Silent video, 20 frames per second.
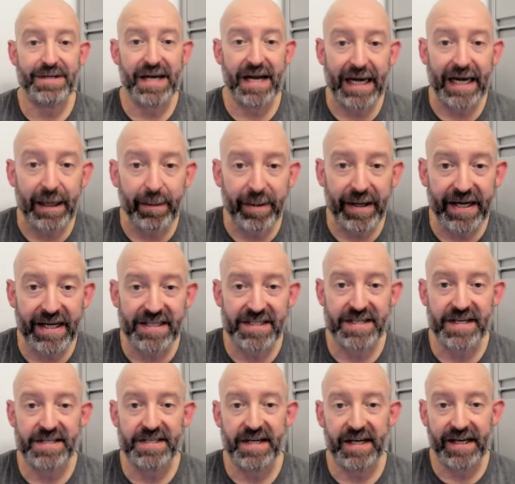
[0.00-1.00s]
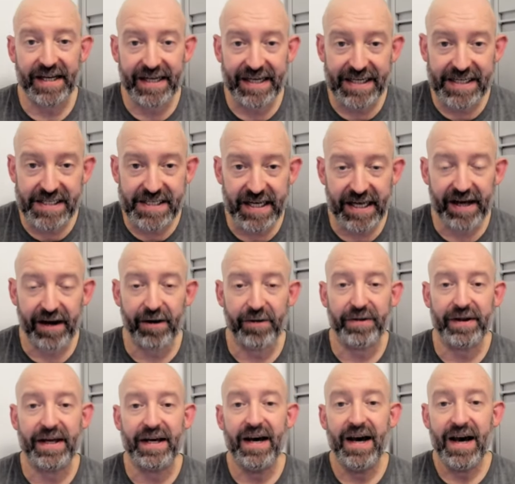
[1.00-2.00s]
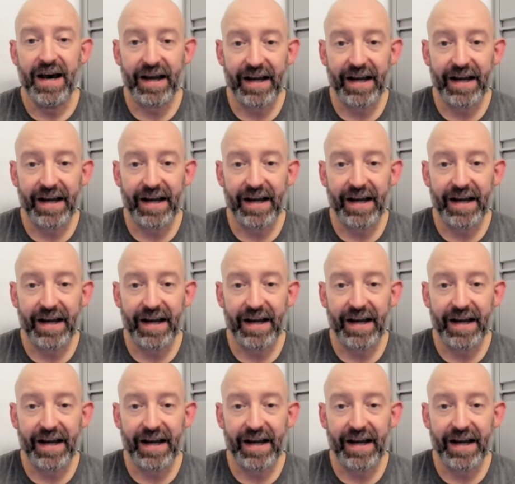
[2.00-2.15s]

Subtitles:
Can he be consistent? Can he stay healthy?